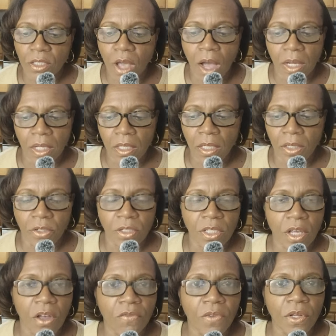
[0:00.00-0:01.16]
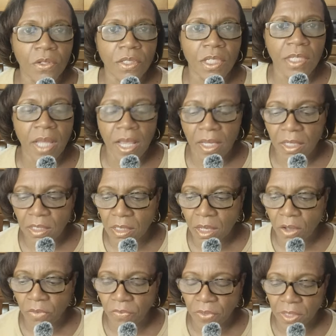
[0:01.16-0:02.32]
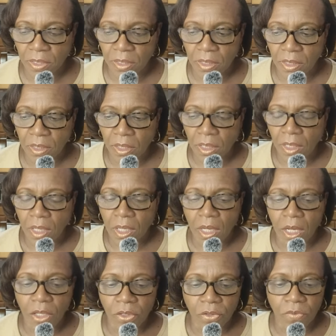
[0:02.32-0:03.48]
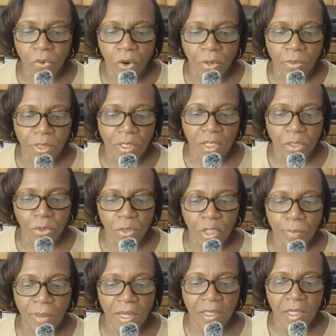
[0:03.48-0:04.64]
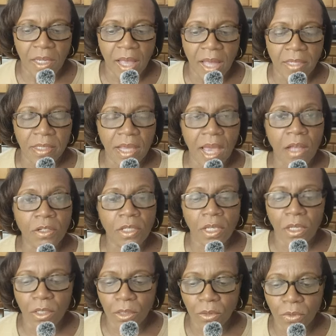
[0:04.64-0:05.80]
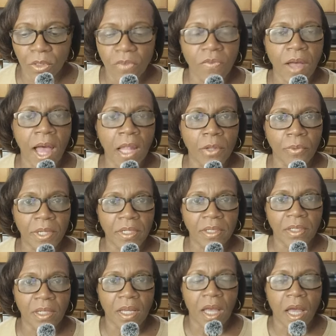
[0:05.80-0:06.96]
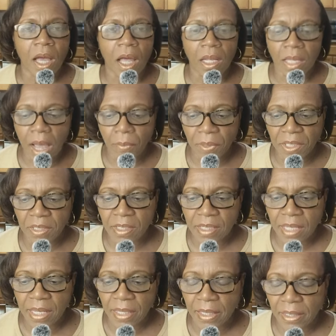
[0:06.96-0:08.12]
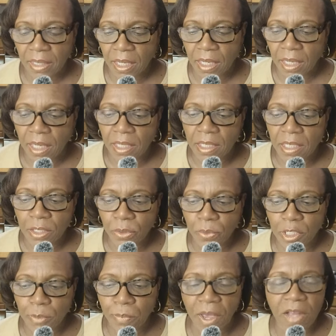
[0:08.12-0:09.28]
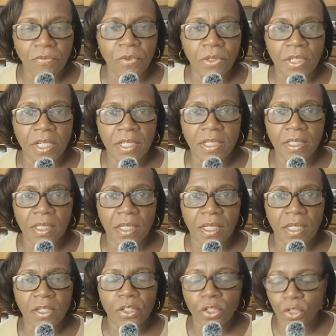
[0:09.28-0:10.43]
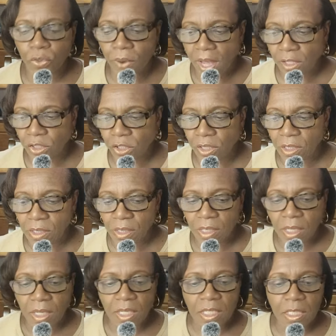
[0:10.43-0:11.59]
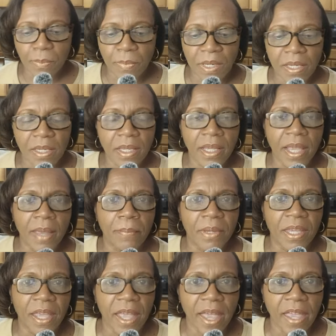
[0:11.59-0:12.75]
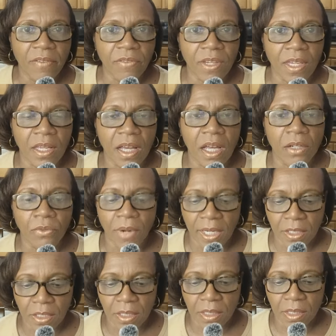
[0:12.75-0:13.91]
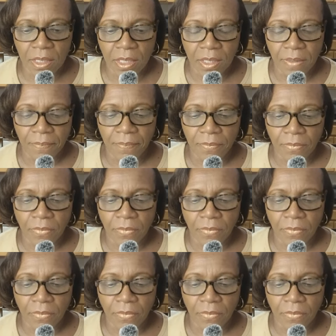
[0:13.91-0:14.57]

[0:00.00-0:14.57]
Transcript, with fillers: talking on their cell phones, and taking selfies. Other forms of disrespecting God's house include the following allowing sin, disrespectfulness, distractions, speaking and behaving unrighteously.